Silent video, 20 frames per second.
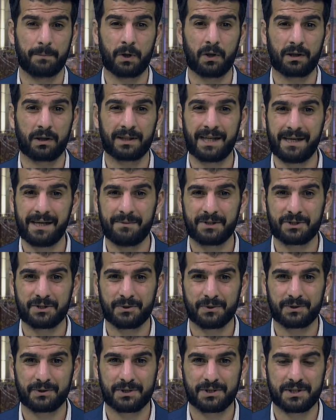labour
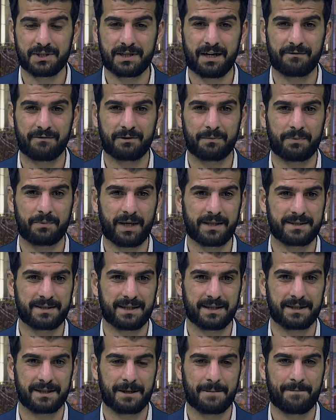shortages after
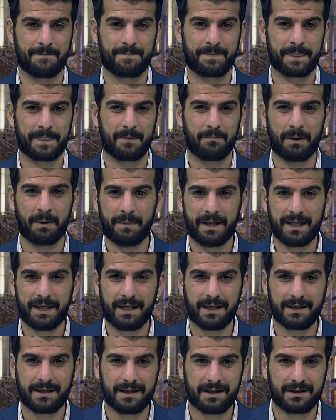Brexit. But many
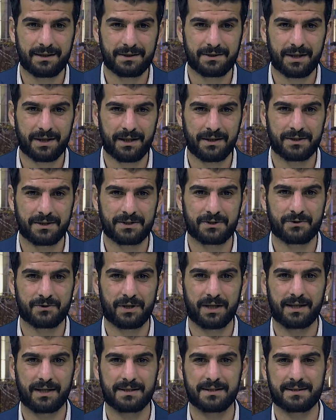in the
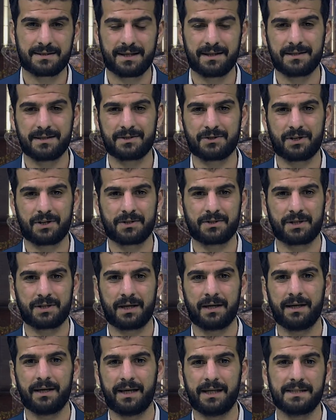industry concerned the
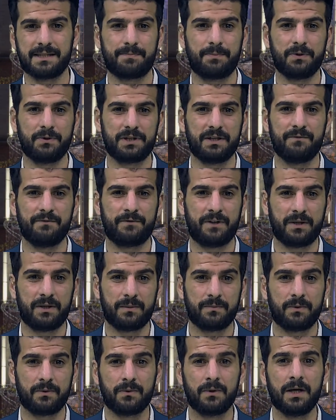structure is putting
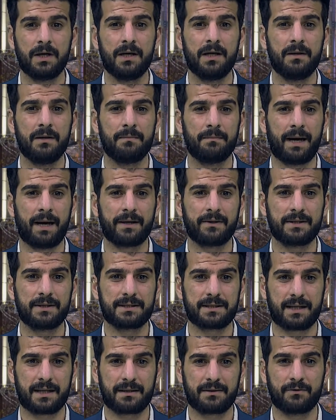vulnerable
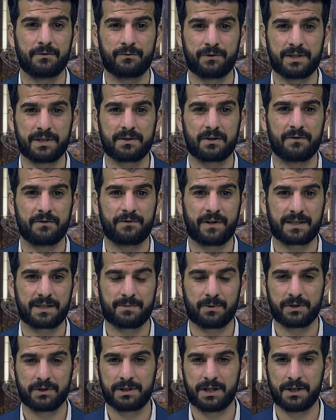migrants at risk of
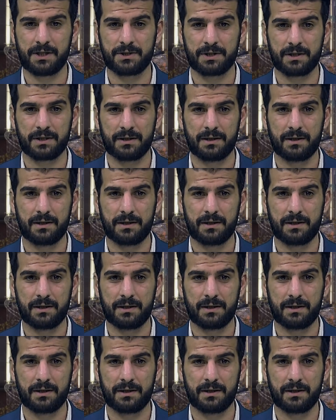exploitation.